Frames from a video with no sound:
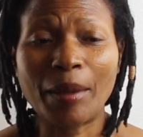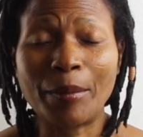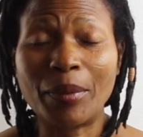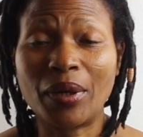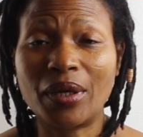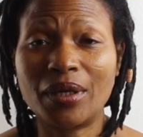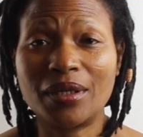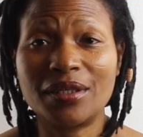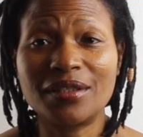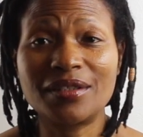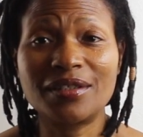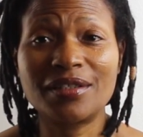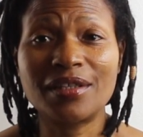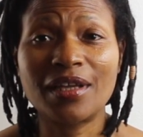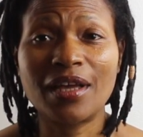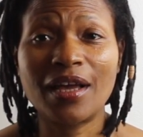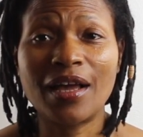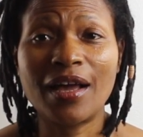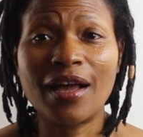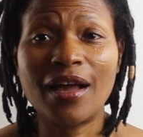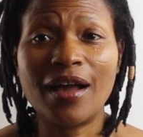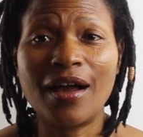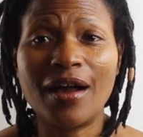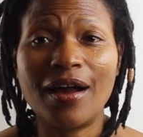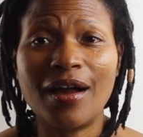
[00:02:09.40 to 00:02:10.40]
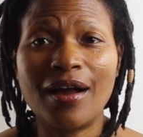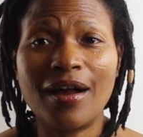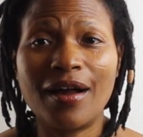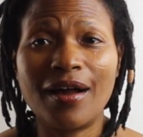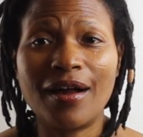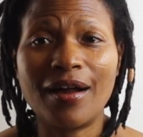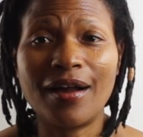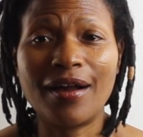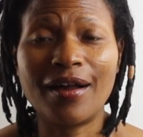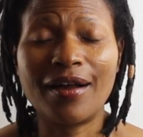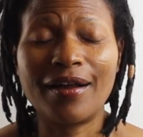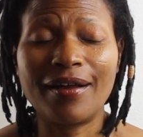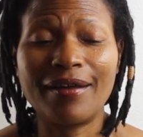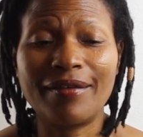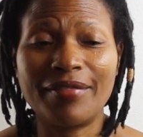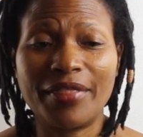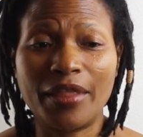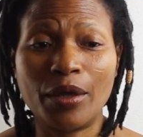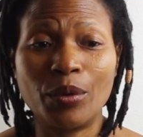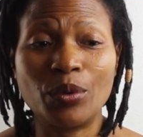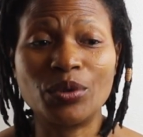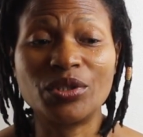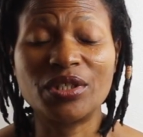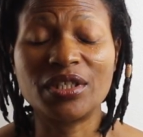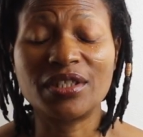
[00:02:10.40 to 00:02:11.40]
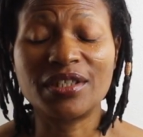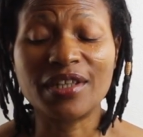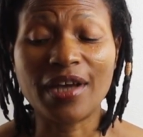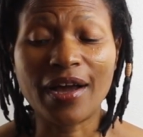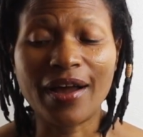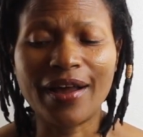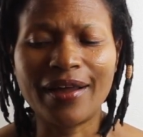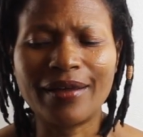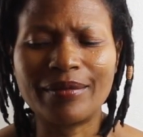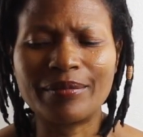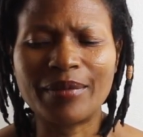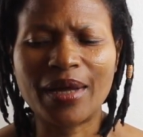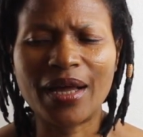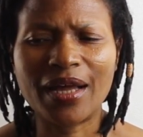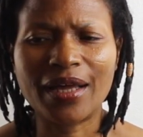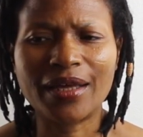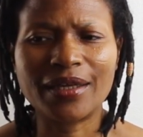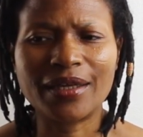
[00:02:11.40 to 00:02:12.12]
Because there was a time